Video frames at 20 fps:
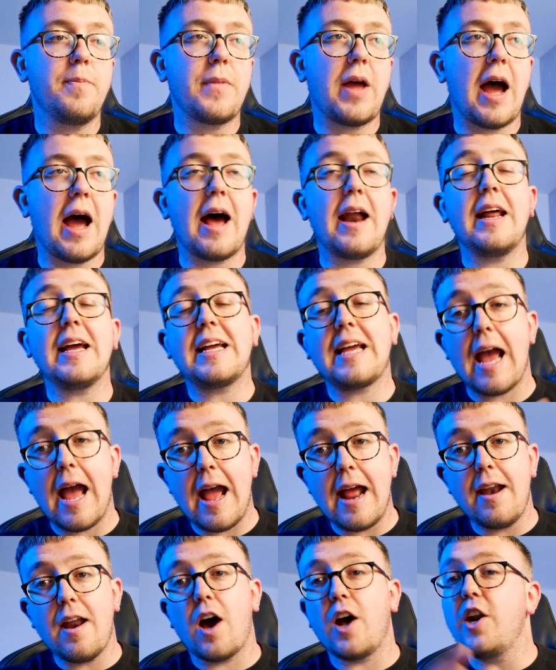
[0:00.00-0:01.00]
And
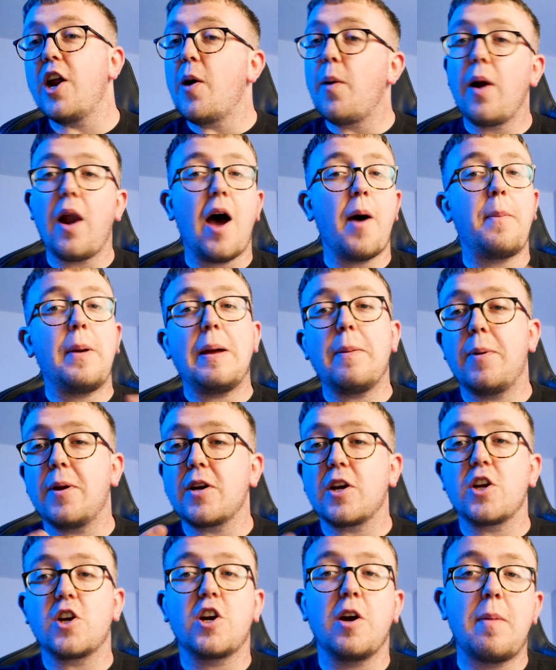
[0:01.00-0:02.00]
again, I know a lot of people are
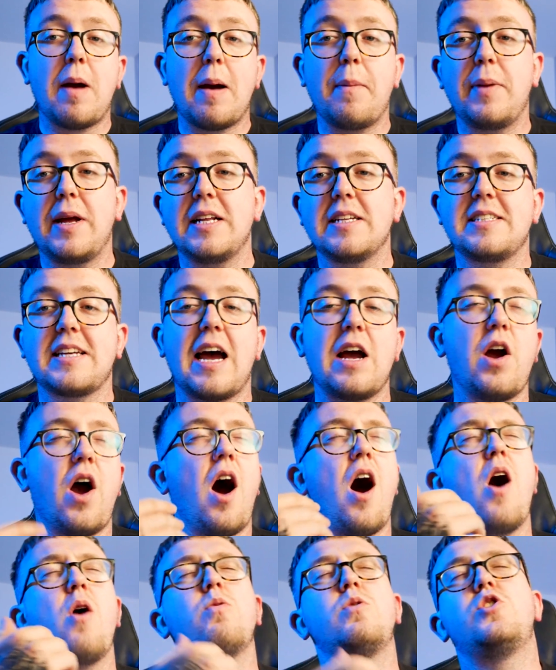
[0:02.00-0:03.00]
going to come at me and say,
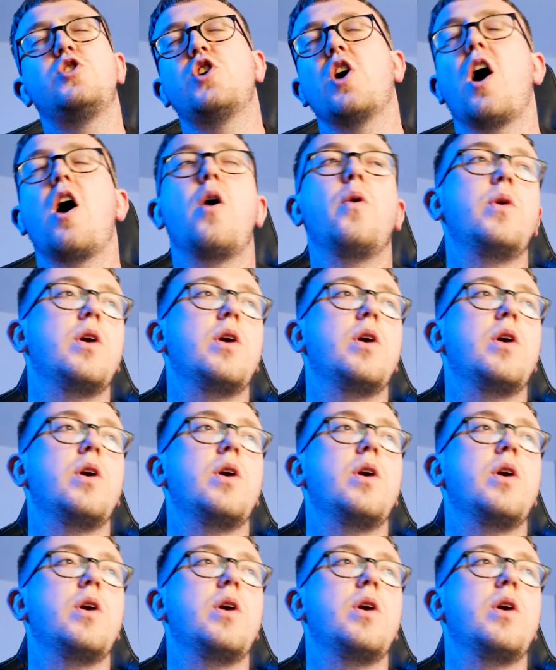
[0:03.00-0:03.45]
oh, Joe,